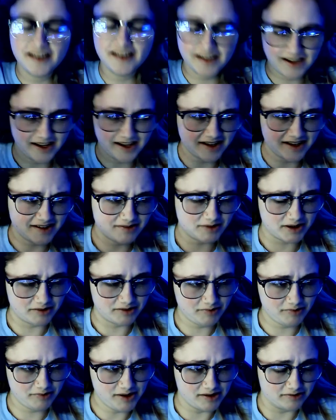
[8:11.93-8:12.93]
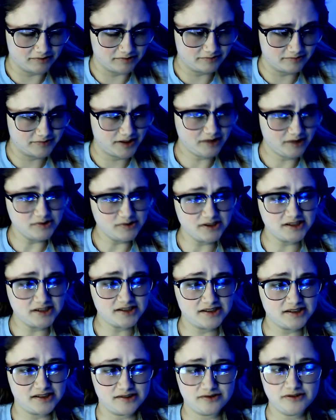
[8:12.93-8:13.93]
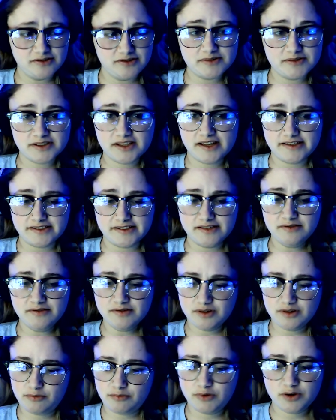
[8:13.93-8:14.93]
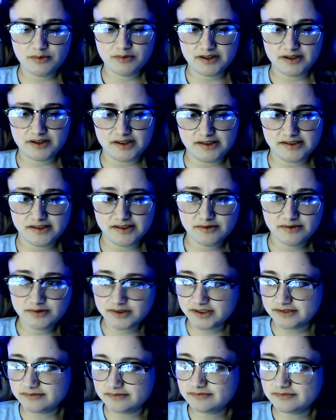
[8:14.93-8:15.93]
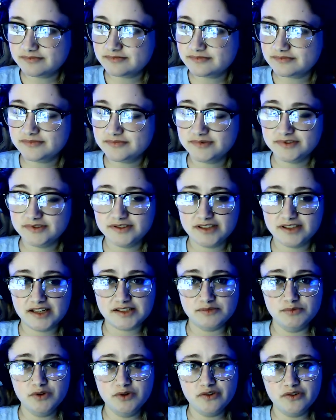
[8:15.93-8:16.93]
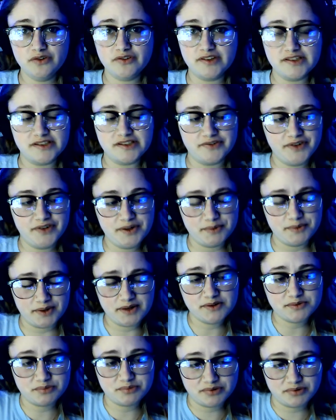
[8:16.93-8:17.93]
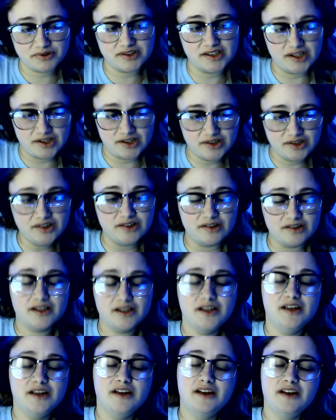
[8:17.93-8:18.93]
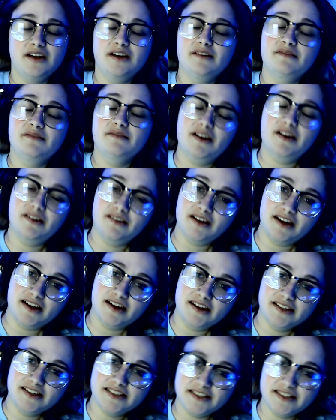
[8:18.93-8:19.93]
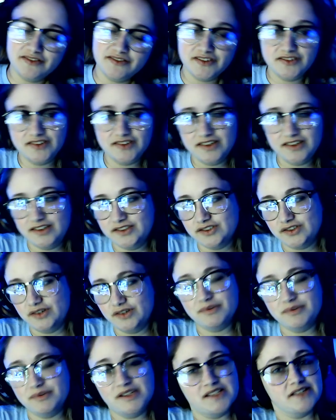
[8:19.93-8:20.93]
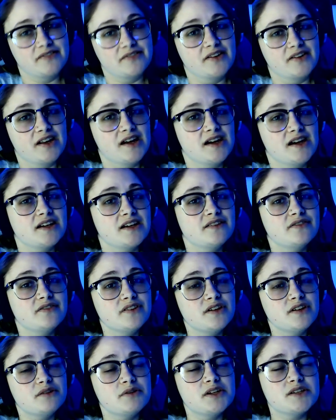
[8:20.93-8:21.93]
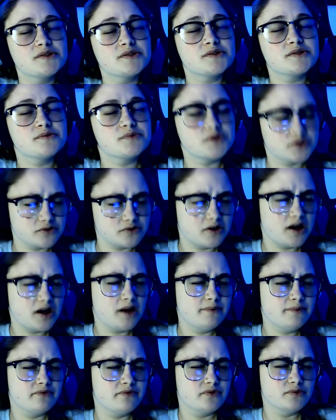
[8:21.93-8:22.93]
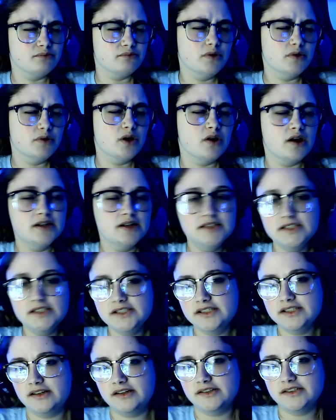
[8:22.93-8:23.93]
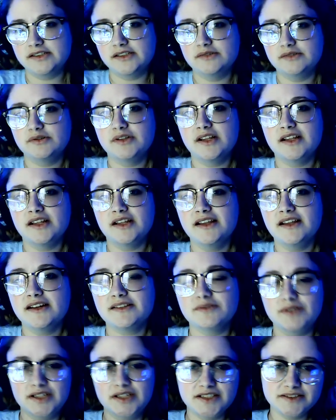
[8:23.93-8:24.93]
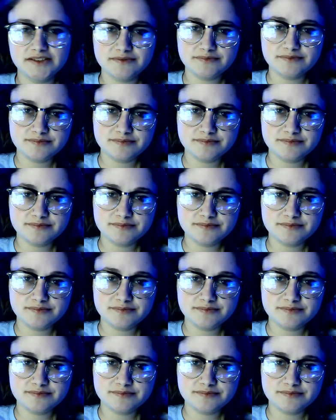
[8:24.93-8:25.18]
Anyway, well, that was a Cryptic case. I want to know more about this. I want to get some more of this developer. That was pretty good. But anyway, guys, if you did enjoy, please leave a like. And if you're new, why not subscribe for more? And I'll see you all in the next one.